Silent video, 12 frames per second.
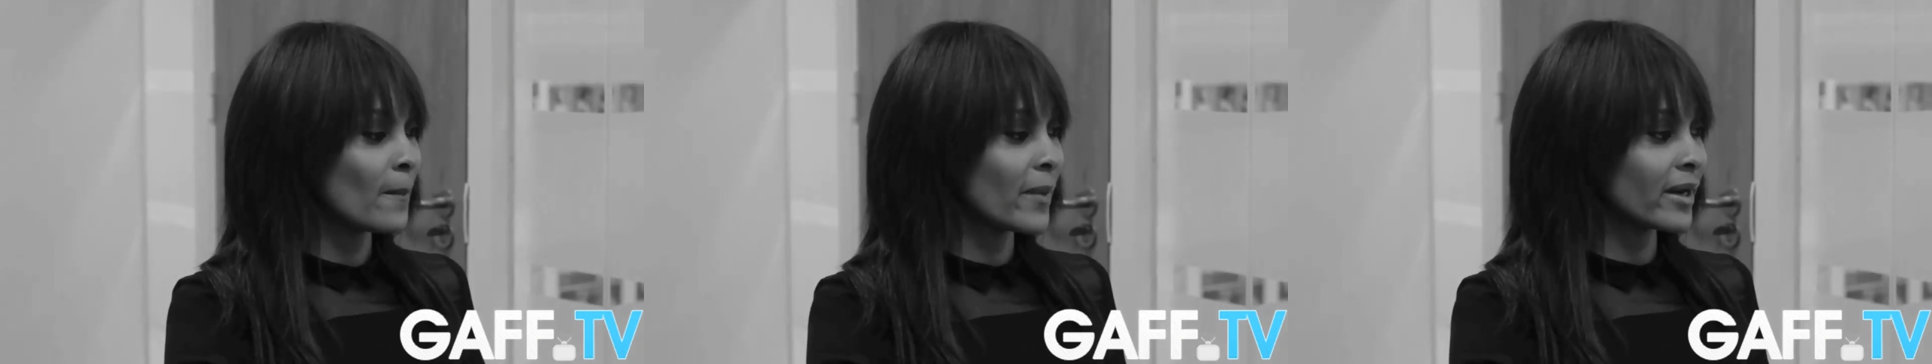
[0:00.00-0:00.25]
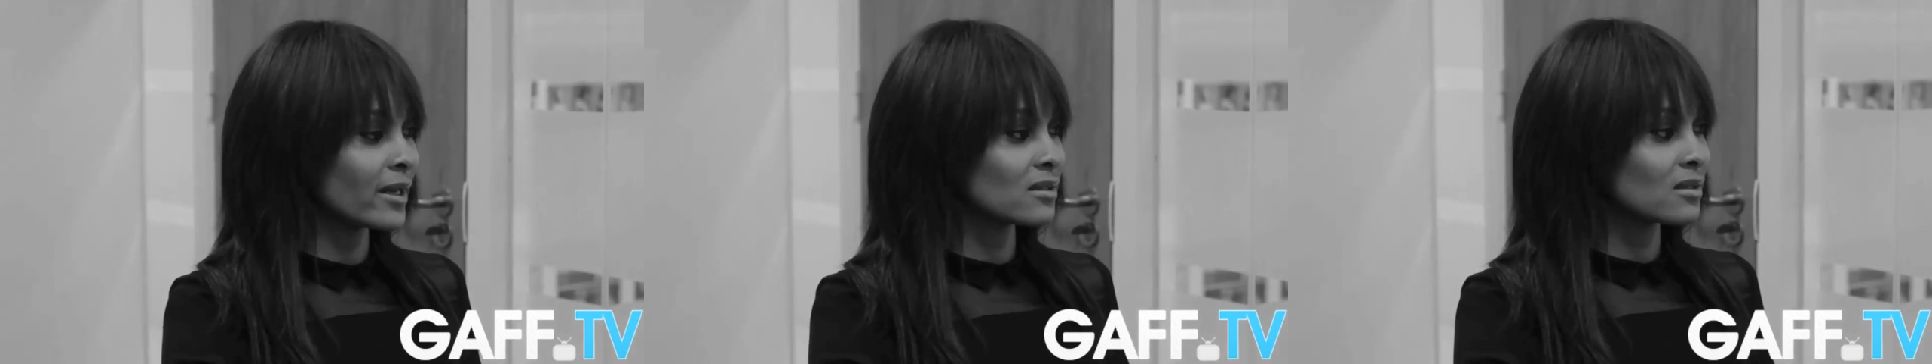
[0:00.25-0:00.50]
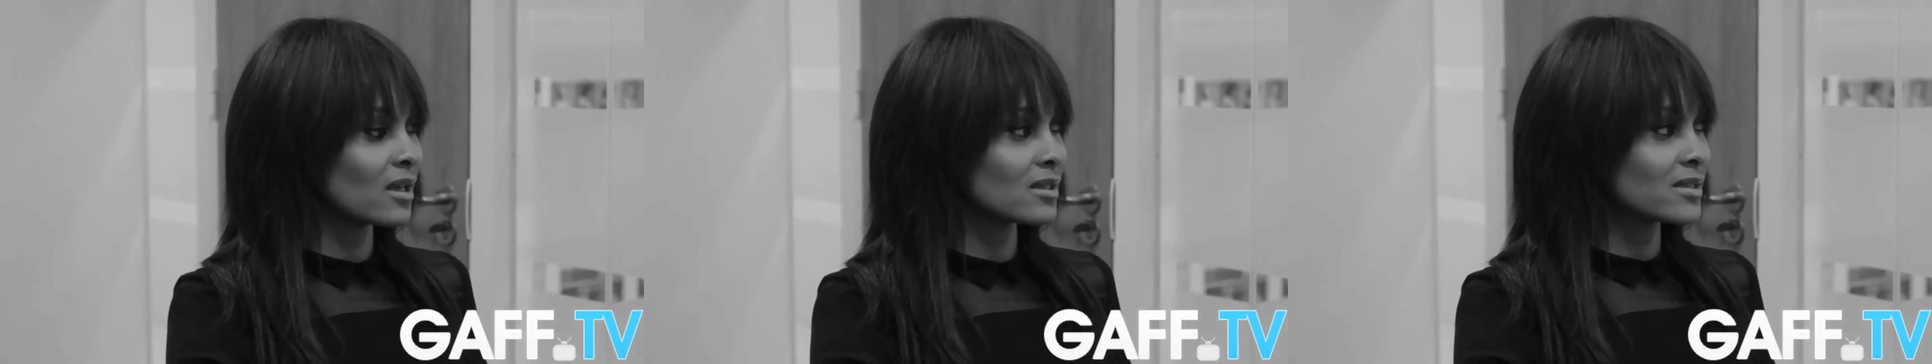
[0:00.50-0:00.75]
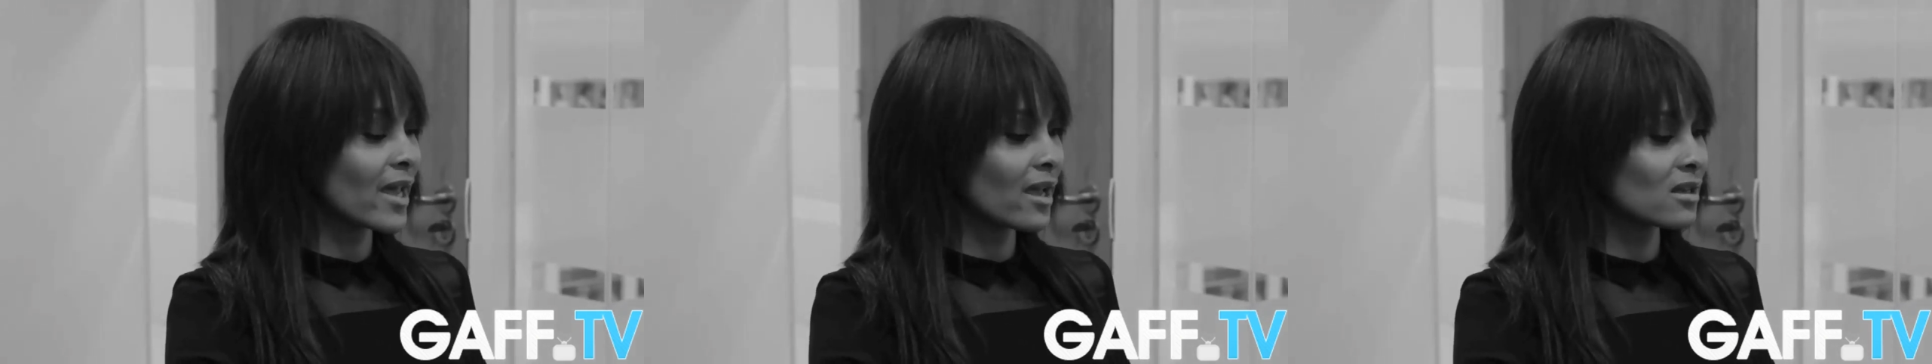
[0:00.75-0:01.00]
but
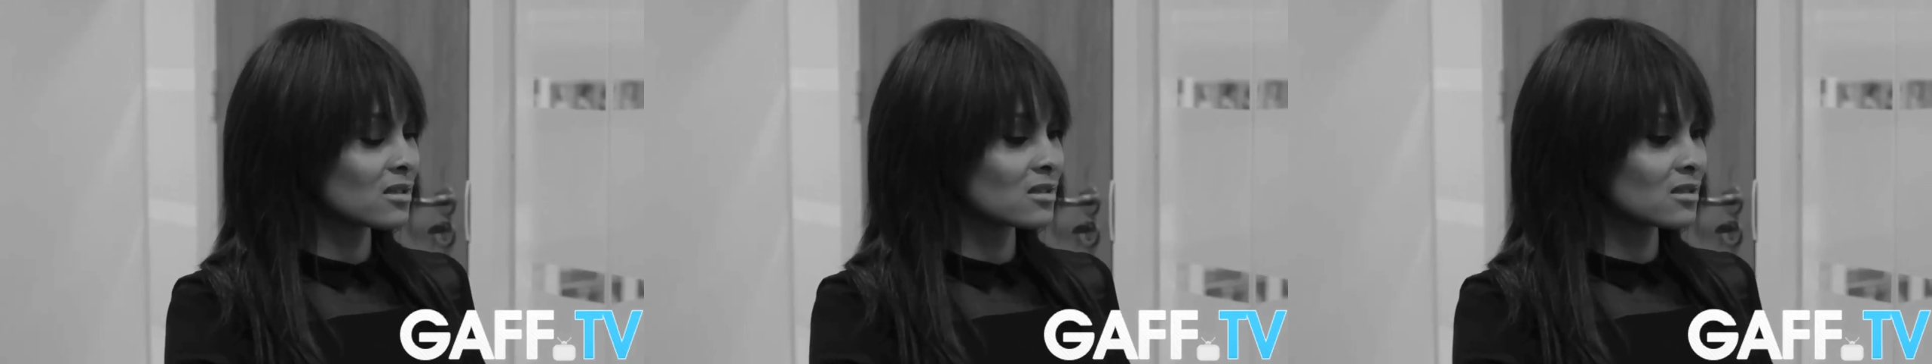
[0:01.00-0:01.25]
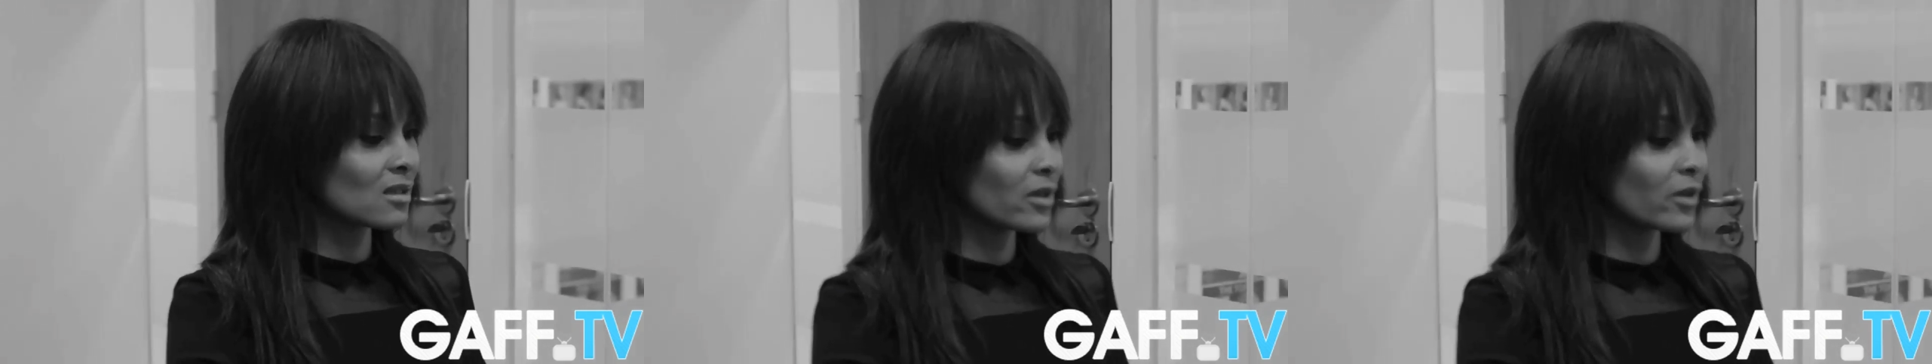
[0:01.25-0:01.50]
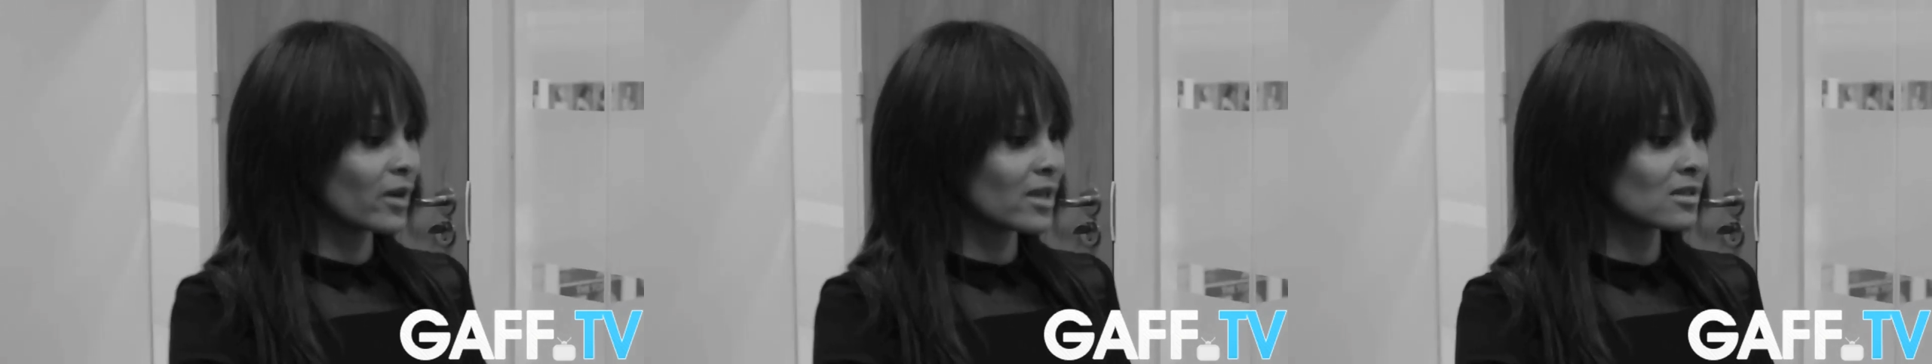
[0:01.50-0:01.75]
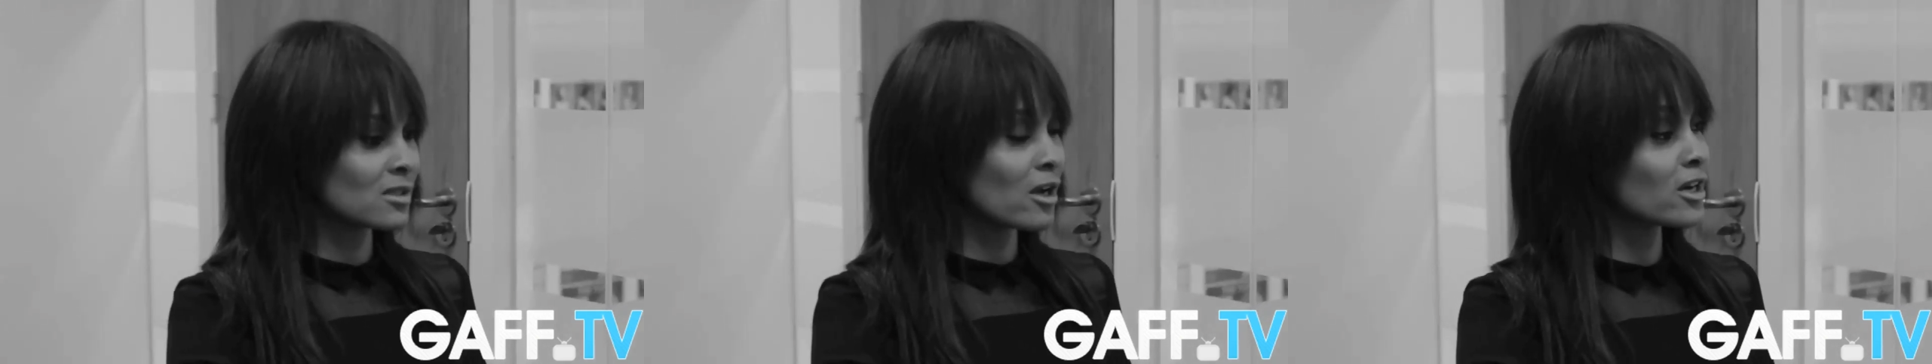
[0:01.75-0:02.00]
it takes, you know,
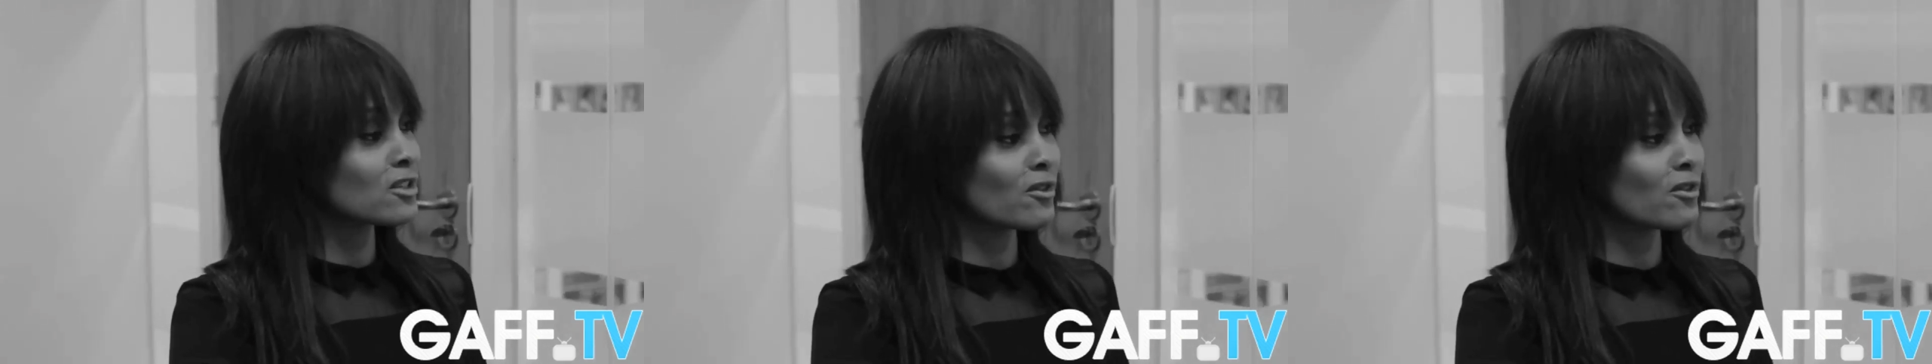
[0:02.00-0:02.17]
it starts